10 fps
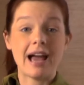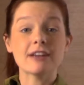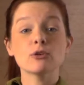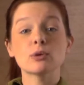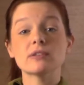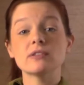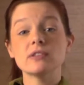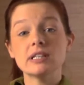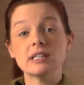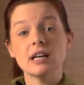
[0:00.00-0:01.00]
As you can
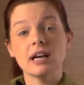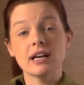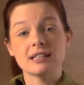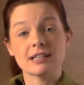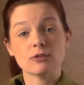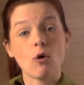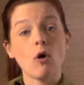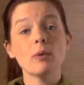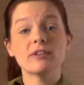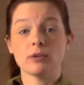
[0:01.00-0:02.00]
see, there's
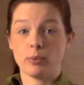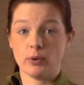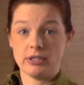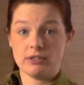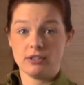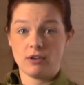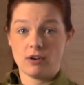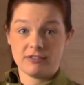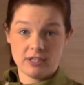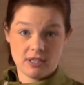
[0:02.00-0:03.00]
always a point
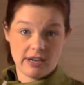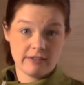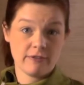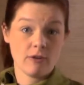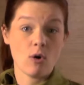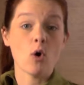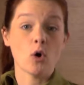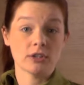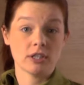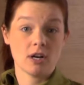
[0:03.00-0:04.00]
of the knife
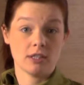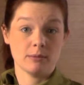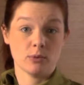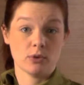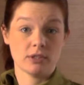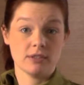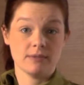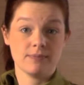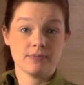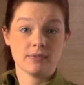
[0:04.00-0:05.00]
on the cutting board.
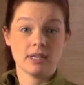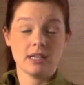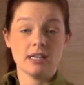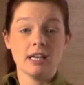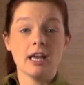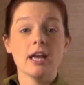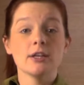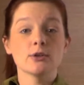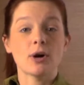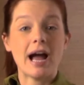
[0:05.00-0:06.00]

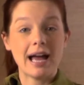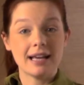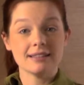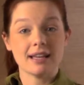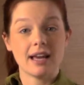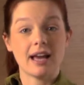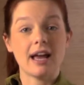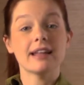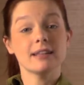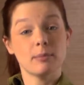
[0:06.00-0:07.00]
Your hand
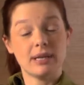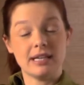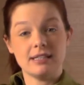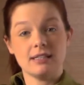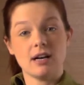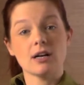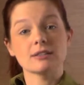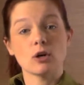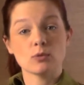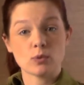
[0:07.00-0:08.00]
and the blade
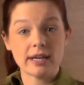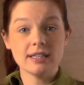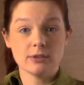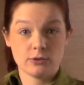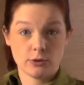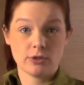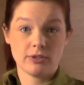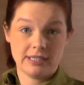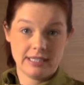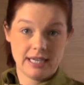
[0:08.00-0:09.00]
are now riding a
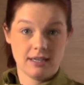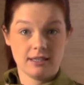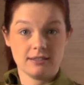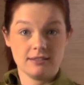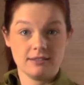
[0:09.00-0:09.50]
circle in the air.